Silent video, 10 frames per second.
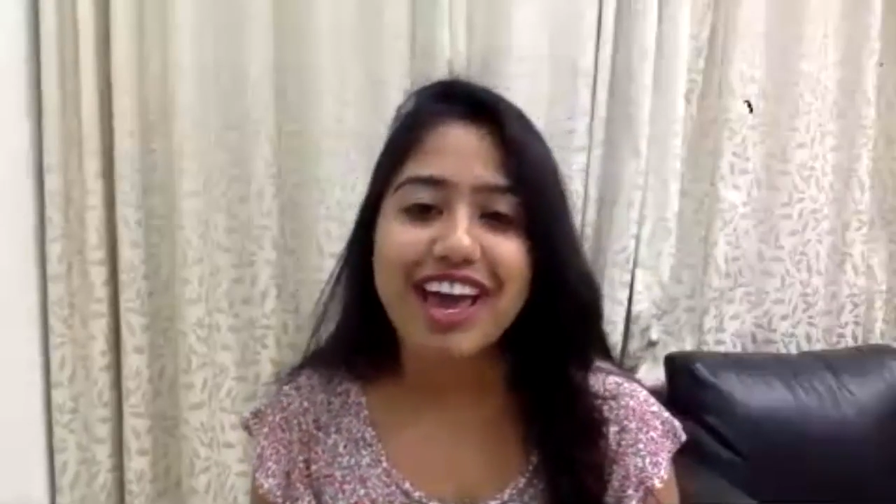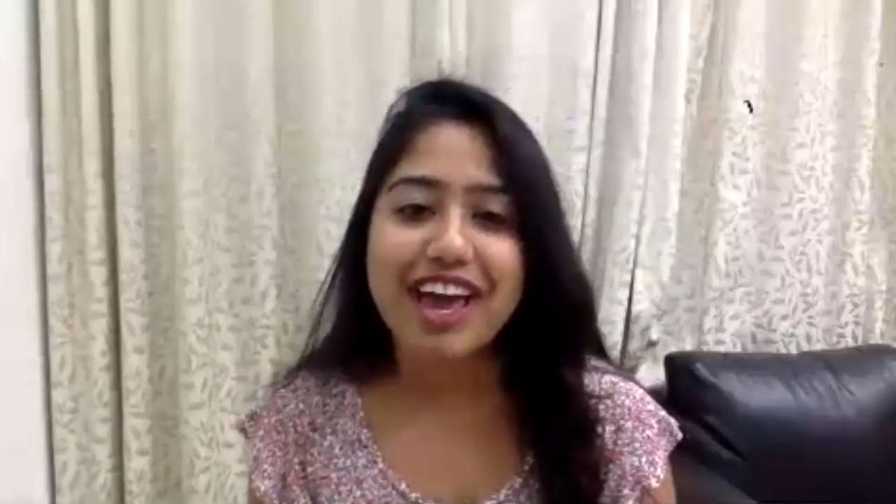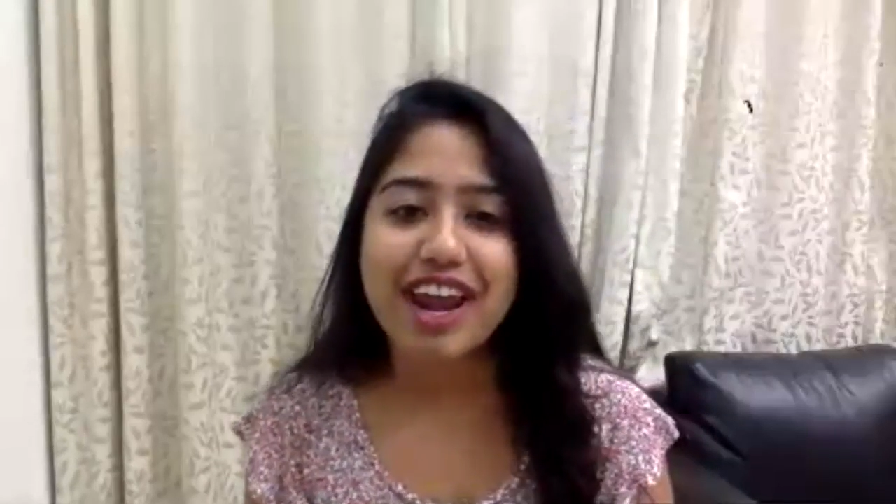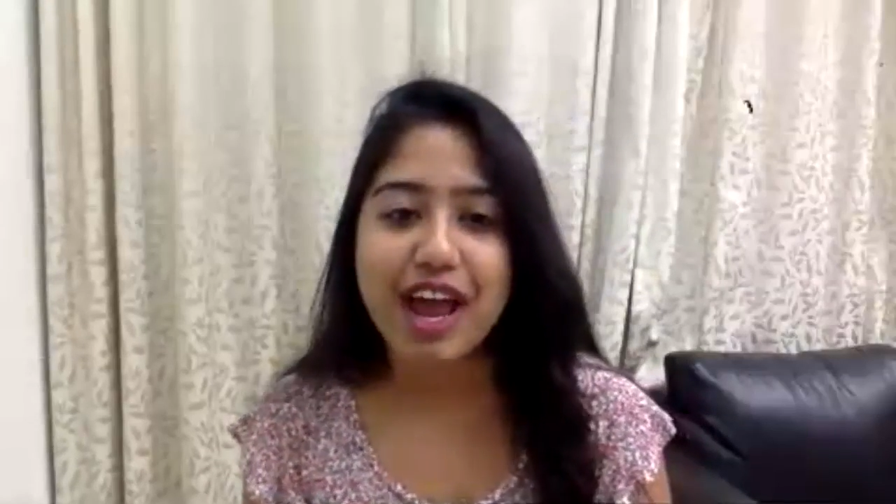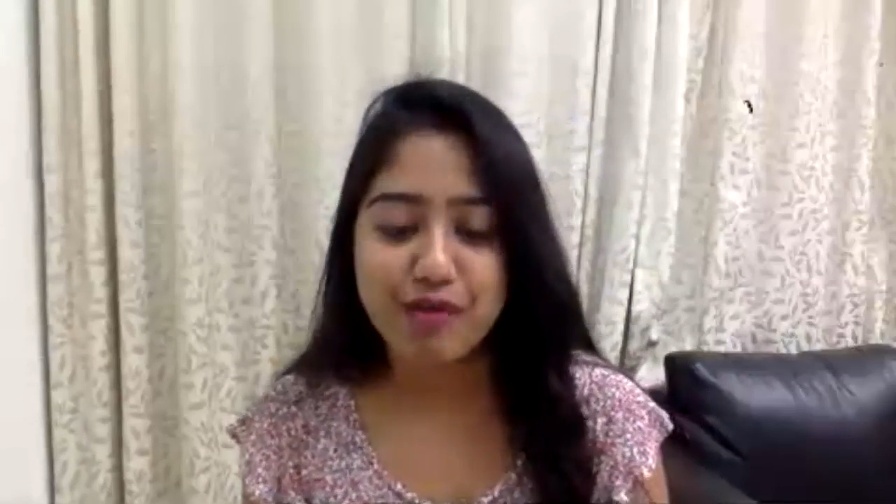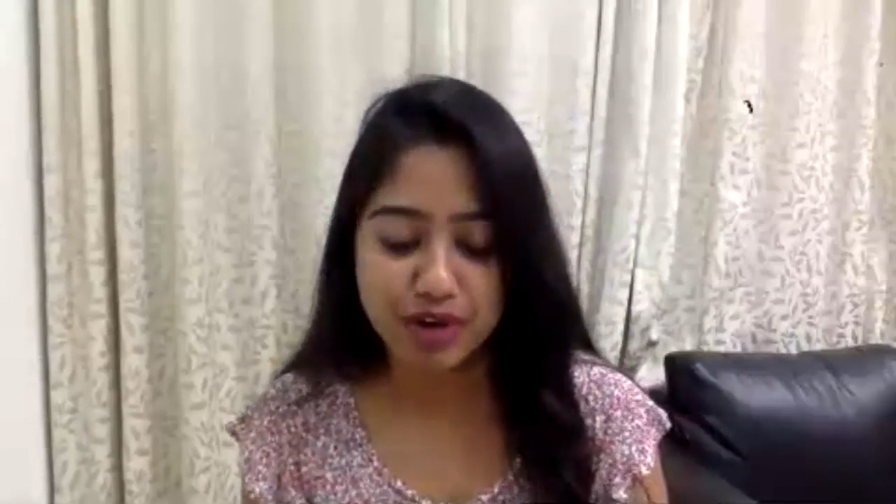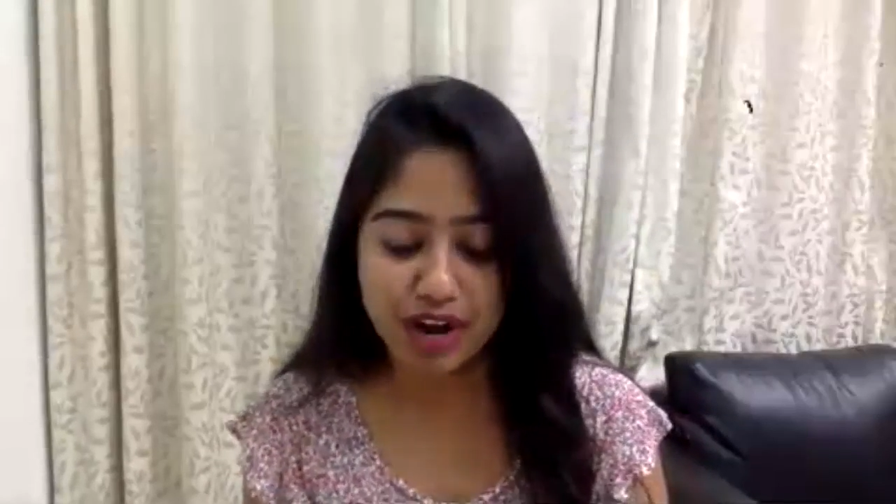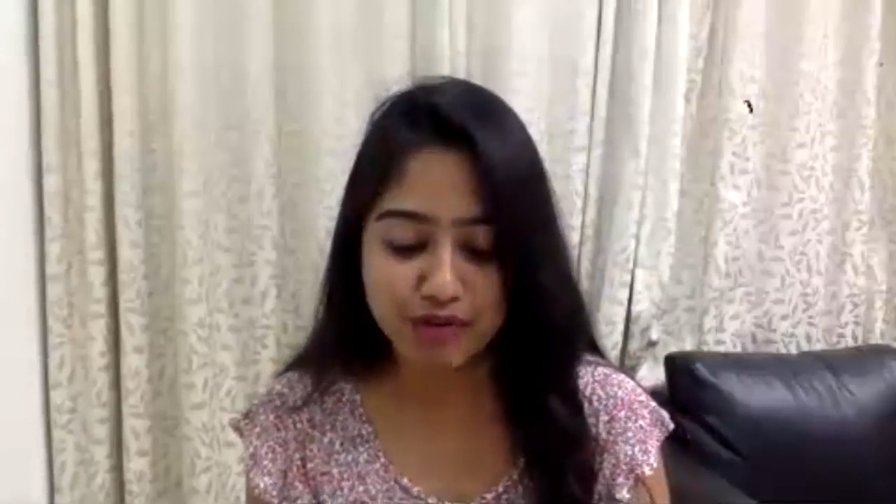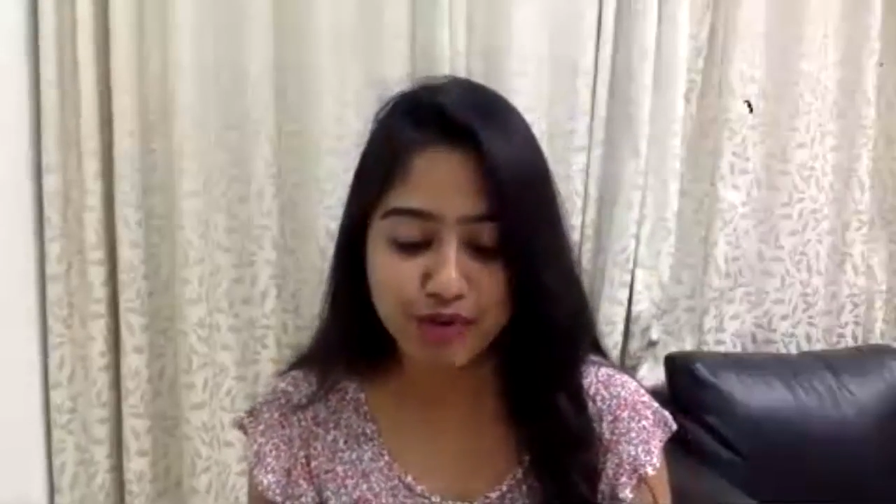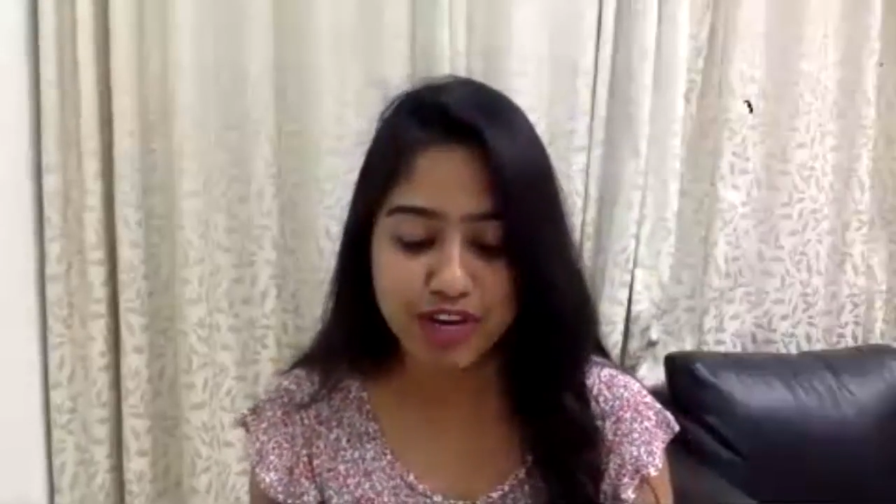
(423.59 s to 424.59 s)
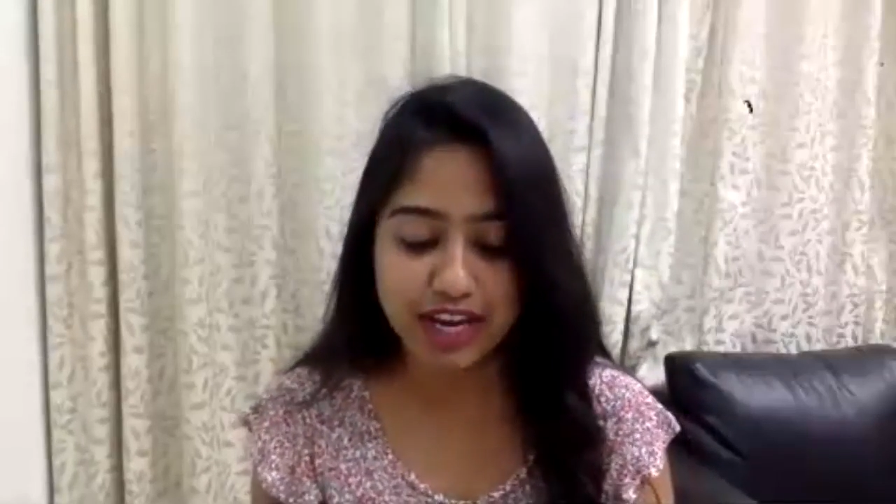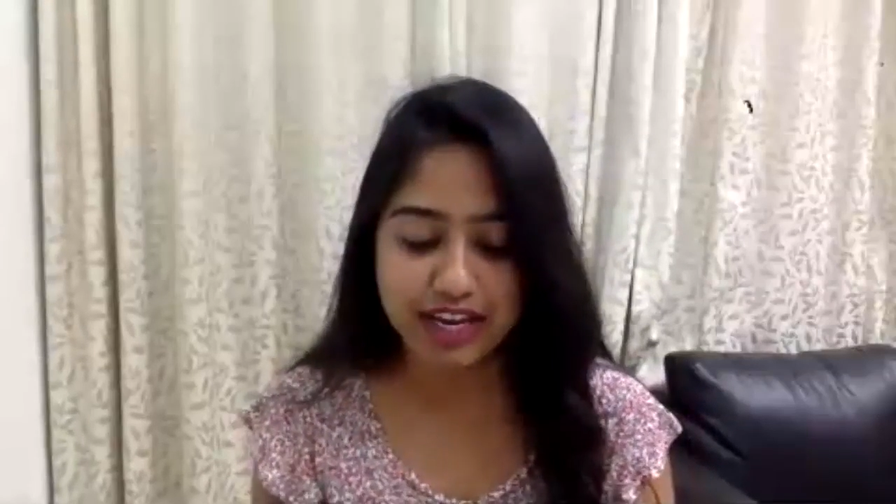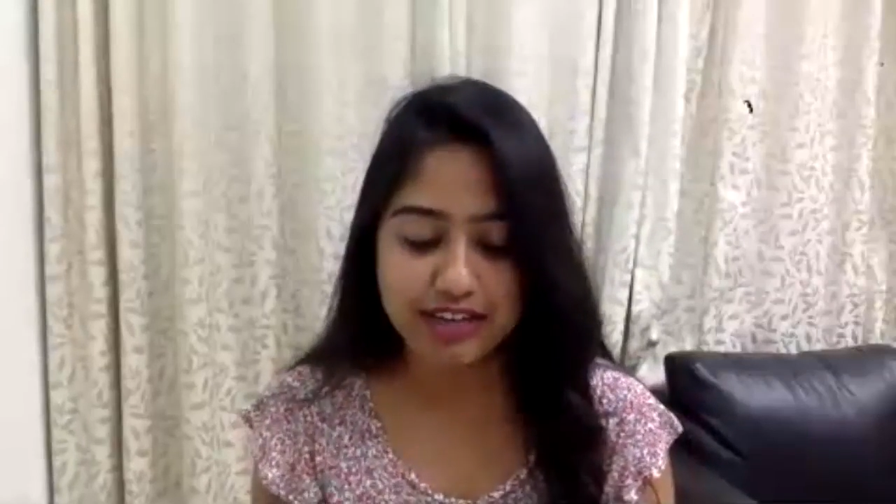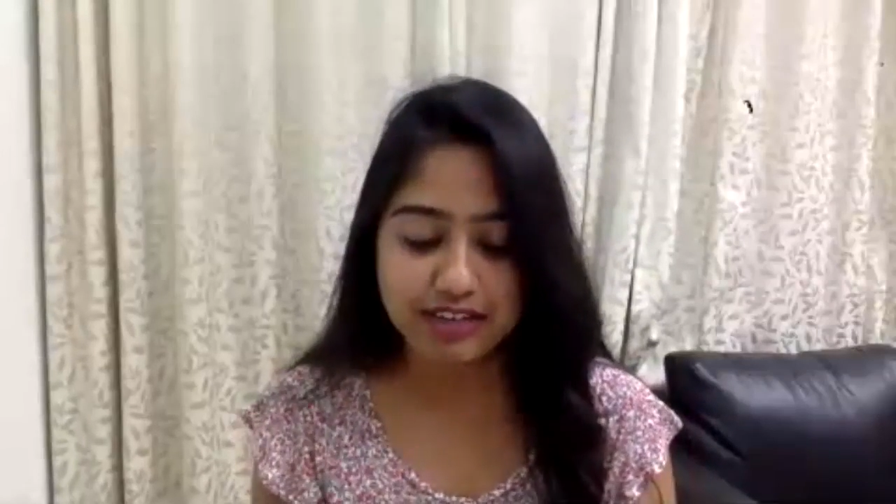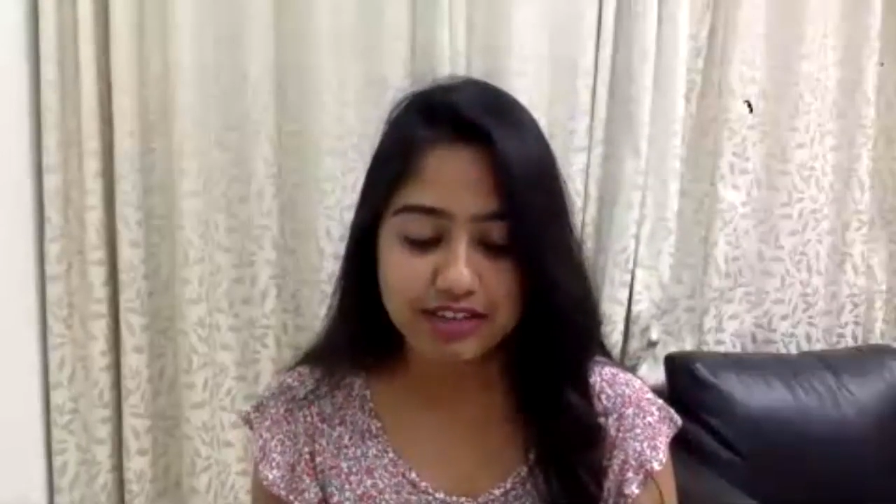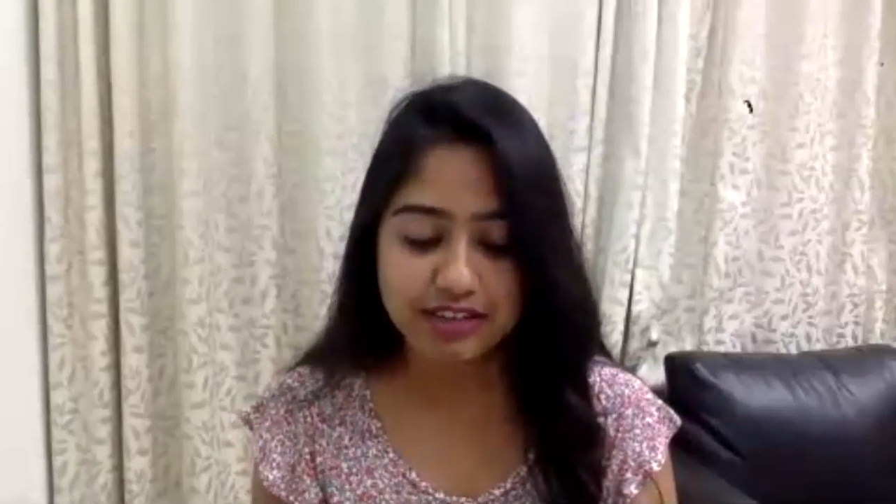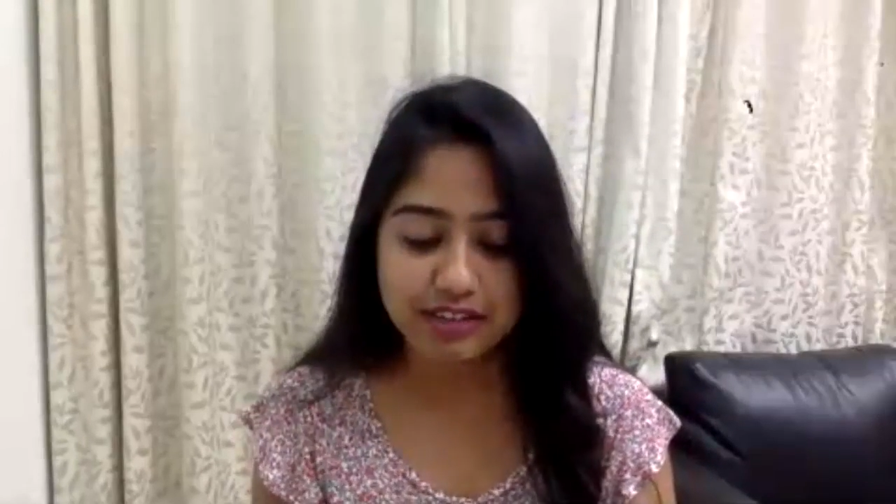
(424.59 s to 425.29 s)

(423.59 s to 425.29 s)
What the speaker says: and I would love to take it.